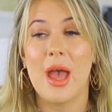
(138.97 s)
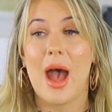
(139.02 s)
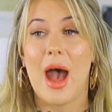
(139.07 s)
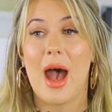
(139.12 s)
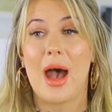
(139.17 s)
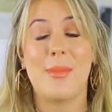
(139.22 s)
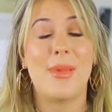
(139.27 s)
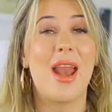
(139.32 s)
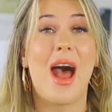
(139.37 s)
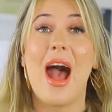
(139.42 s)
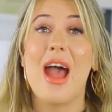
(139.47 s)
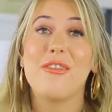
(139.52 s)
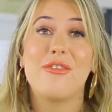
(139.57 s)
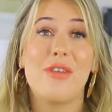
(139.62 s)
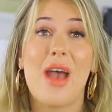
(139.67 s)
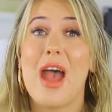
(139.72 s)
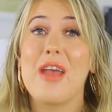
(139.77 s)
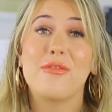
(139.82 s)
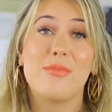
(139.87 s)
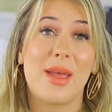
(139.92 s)
Um, and I've,
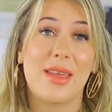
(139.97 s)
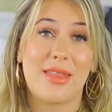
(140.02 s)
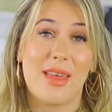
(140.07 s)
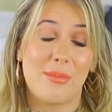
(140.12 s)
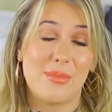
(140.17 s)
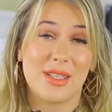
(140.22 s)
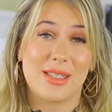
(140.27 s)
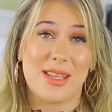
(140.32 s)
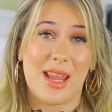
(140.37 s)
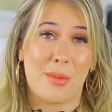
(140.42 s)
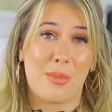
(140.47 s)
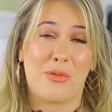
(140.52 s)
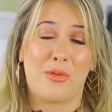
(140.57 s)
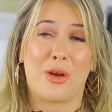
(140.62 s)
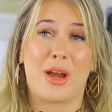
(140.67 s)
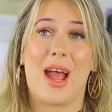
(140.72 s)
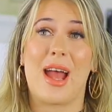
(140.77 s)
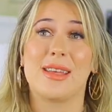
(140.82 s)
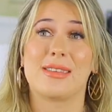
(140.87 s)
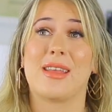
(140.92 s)
I've made that mistake
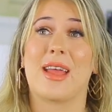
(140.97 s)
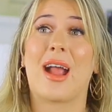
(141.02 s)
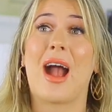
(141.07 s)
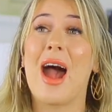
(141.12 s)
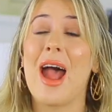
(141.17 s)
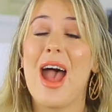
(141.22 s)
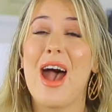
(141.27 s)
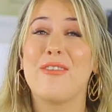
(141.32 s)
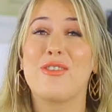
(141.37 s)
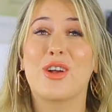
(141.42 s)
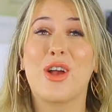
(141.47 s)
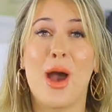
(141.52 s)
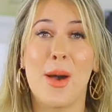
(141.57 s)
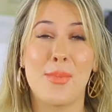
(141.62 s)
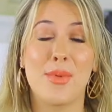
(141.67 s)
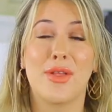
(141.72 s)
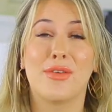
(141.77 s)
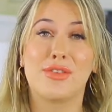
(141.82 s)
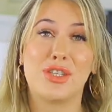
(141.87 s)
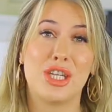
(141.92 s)
before, guys. Like I have a
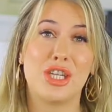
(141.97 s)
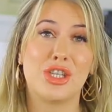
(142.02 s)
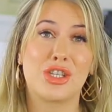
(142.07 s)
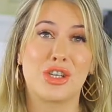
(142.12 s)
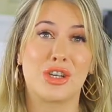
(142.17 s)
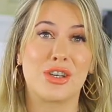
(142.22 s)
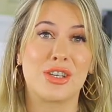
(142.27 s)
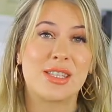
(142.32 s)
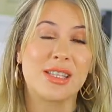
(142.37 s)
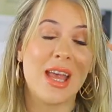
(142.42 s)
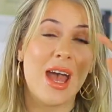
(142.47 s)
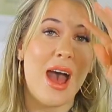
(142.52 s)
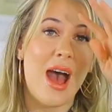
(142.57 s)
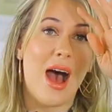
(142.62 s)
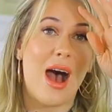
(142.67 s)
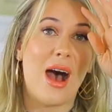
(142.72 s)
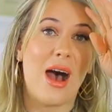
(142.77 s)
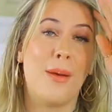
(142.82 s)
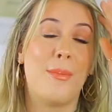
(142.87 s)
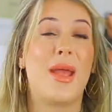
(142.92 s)
couple of t-shirts
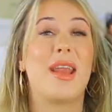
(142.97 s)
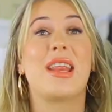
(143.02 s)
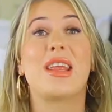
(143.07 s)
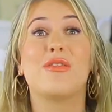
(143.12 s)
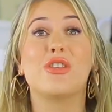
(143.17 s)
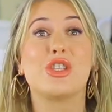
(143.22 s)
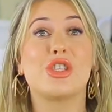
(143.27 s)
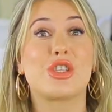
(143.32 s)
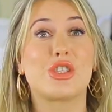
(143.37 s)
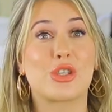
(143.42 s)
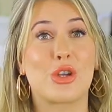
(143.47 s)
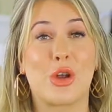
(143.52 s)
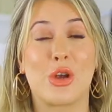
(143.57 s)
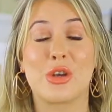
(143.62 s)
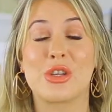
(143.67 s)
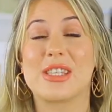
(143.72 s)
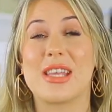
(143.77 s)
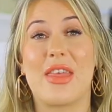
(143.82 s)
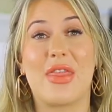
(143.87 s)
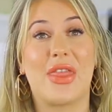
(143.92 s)
um, and even
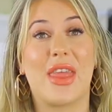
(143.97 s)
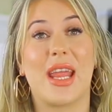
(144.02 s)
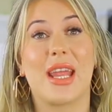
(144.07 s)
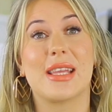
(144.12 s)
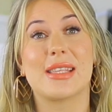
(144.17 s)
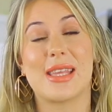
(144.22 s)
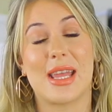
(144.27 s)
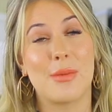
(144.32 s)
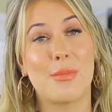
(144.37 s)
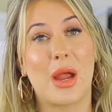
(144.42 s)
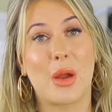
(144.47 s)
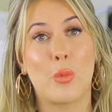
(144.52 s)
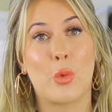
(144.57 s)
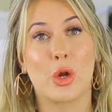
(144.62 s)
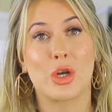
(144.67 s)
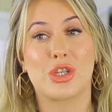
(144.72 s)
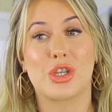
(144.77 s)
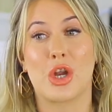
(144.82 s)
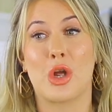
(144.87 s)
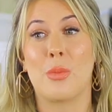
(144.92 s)
skirts and things in my
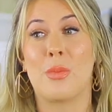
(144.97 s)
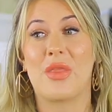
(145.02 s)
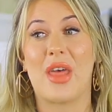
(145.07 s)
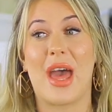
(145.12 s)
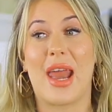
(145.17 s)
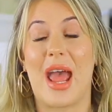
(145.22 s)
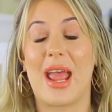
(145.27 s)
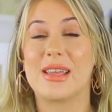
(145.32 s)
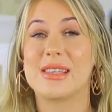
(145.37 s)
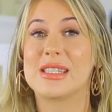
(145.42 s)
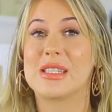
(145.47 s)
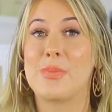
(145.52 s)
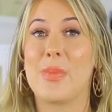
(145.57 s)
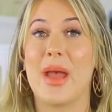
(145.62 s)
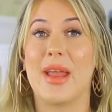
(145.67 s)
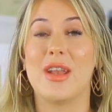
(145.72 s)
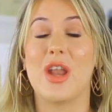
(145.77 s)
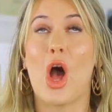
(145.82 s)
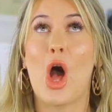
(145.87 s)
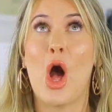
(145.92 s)
wardrobe that I
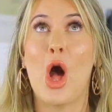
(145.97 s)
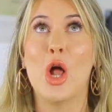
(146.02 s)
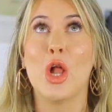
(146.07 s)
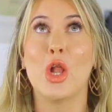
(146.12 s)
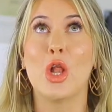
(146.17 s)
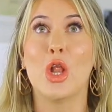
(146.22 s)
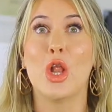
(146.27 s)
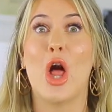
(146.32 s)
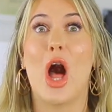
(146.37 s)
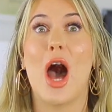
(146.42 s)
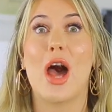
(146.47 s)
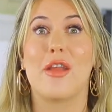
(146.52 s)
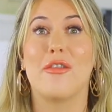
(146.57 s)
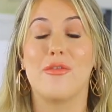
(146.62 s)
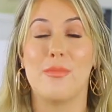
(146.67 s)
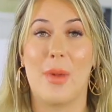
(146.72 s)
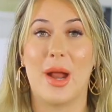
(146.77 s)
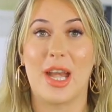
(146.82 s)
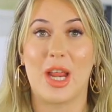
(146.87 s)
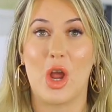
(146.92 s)
spend a a lot
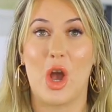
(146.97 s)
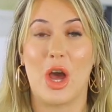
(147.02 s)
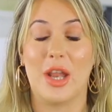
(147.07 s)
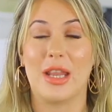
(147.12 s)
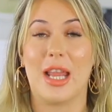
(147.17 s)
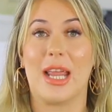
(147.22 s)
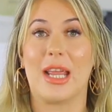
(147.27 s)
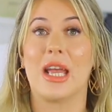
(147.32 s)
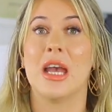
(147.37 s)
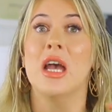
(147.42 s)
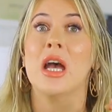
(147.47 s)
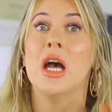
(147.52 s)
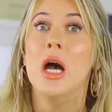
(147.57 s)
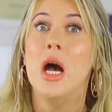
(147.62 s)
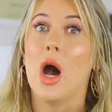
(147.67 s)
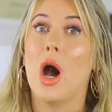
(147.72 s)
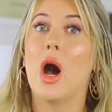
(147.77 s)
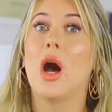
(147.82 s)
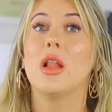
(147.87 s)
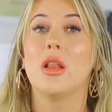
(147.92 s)
of money on, like
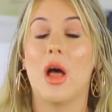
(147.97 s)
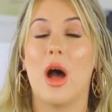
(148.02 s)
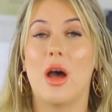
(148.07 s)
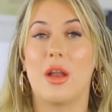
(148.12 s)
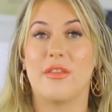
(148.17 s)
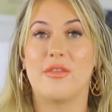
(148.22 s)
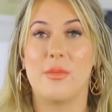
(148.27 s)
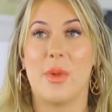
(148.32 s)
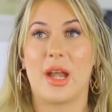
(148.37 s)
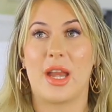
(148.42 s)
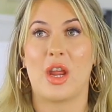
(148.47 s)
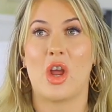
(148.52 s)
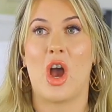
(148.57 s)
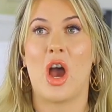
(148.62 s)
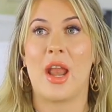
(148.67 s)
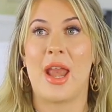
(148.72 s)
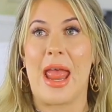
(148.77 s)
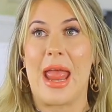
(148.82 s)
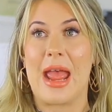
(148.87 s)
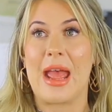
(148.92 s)
a lot of money
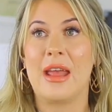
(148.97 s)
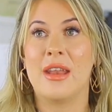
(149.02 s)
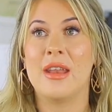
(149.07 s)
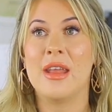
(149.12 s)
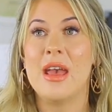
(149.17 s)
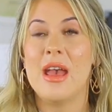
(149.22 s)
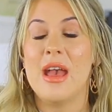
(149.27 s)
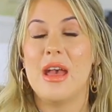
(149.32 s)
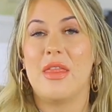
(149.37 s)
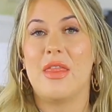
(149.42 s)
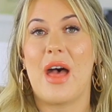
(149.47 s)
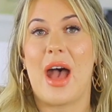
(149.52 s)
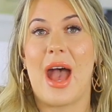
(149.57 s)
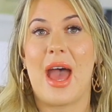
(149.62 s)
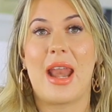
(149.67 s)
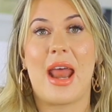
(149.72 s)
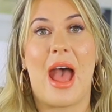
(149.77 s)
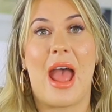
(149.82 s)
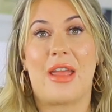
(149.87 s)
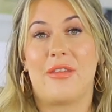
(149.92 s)
on and
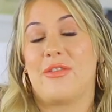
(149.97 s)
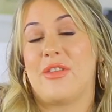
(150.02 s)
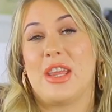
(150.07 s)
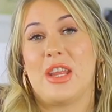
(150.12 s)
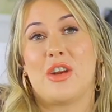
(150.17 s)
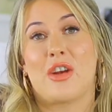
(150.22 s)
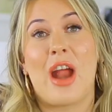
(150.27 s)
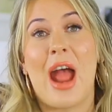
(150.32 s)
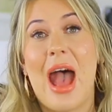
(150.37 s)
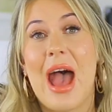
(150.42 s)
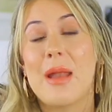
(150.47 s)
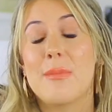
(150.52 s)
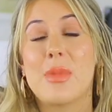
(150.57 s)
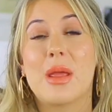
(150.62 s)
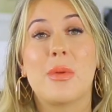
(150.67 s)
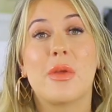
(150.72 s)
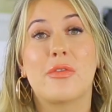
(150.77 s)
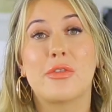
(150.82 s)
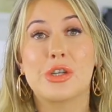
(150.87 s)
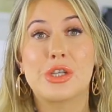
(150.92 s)
that I've either had
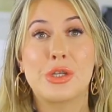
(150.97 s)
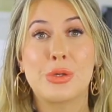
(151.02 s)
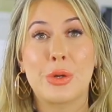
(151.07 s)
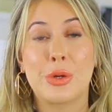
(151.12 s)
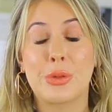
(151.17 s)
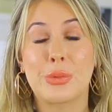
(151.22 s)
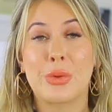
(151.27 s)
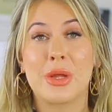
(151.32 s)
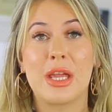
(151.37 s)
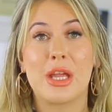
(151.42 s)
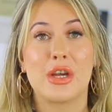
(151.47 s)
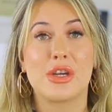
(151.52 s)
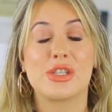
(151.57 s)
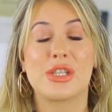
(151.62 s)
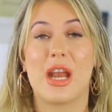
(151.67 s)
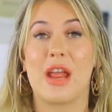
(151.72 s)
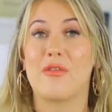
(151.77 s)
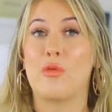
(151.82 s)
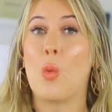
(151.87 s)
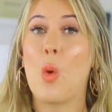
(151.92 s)
maybe for two or three years
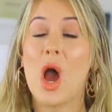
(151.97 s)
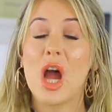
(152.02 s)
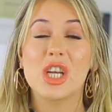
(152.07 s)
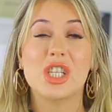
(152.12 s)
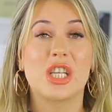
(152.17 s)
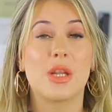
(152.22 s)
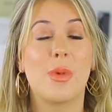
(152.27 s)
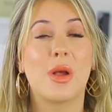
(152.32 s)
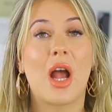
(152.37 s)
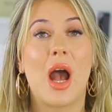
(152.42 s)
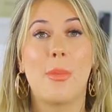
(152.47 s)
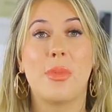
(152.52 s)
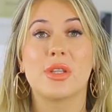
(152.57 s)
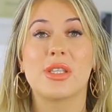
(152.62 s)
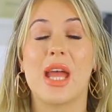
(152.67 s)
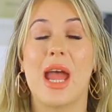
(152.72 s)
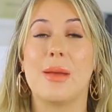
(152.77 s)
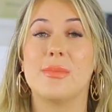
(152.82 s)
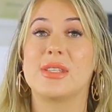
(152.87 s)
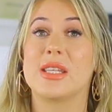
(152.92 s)
and I've washed them a couple
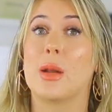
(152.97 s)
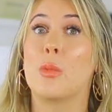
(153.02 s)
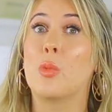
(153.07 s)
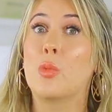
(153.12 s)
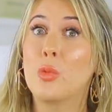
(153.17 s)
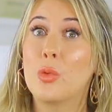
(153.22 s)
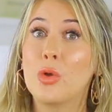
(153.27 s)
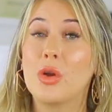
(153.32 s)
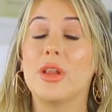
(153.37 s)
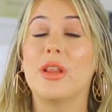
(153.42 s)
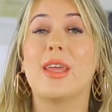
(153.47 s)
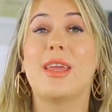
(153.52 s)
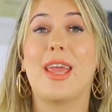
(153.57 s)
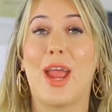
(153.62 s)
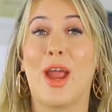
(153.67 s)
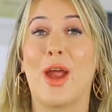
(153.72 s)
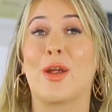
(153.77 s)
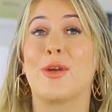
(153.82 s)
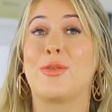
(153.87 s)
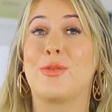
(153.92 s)
times and I'm really
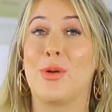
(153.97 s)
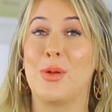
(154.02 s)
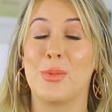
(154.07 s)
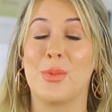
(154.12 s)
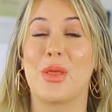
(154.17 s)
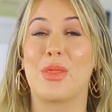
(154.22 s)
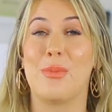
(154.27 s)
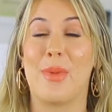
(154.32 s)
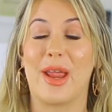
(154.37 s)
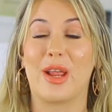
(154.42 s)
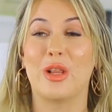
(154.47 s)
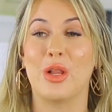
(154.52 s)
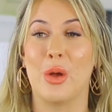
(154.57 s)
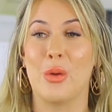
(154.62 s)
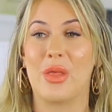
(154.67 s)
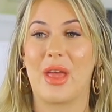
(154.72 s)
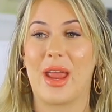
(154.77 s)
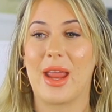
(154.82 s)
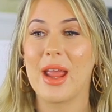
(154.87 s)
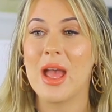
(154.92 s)
careful with my
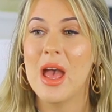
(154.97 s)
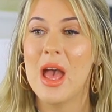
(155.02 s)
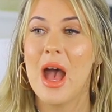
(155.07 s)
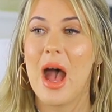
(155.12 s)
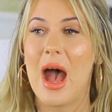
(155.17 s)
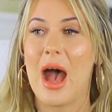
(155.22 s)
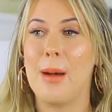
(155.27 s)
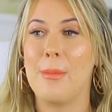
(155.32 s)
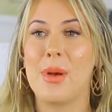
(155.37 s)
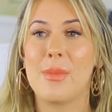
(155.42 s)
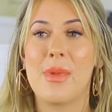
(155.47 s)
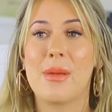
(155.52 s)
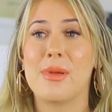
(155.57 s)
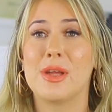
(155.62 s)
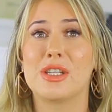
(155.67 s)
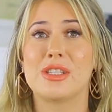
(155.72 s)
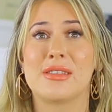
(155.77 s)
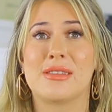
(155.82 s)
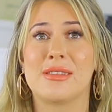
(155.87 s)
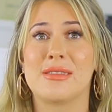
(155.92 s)
clothing, um, but maybe
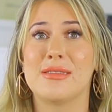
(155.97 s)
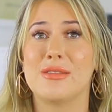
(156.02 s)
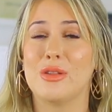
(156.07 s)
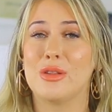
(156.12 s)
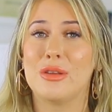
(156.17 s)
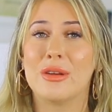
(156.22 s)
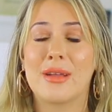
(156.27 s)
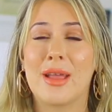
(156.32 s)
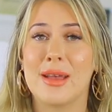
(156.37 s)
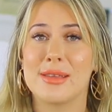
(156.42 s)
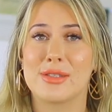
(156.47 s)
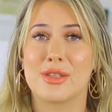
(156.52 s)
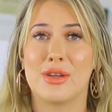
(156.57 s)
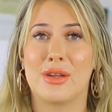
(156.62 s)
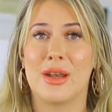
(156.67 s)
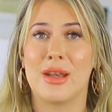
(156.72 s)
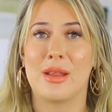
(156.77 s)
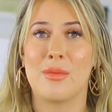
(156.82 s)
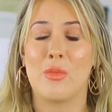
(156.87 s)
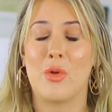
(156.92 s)
it just doesn't look as
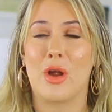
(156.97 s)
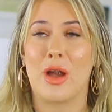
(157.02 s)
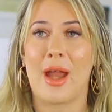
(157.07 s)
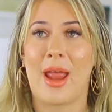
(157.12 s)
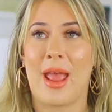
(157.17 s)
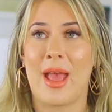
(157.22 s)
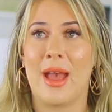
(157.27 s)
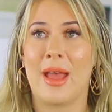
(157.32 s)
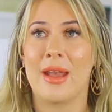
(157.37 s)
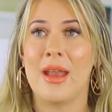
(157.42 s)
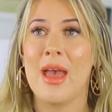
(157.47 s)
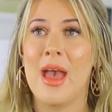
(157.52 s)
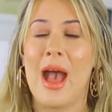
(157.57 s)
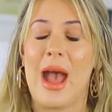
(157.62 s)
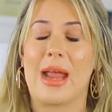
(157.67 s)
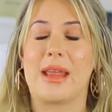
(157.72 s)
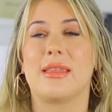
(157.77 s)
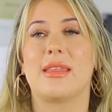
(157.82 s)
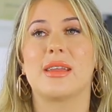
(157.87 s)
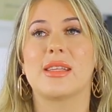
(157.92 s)
good anymore. And
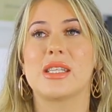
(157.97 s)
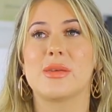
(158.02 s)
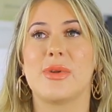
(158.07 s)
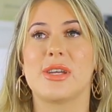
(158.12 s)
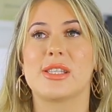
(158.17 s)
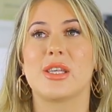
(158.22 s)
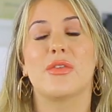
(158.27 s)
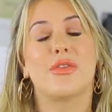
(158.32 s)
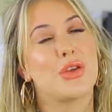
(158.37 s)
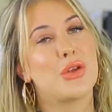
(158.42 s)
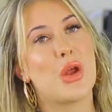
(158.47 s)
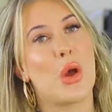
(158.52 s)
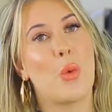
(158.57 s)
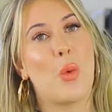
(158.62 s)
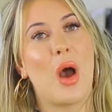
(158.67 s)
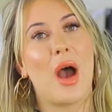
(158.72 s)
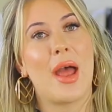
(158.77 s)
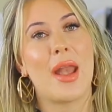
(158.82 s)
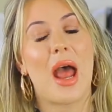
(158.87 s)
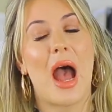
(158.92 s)
I think to myself, you know
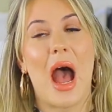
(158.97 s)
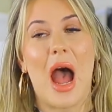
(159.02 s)
what?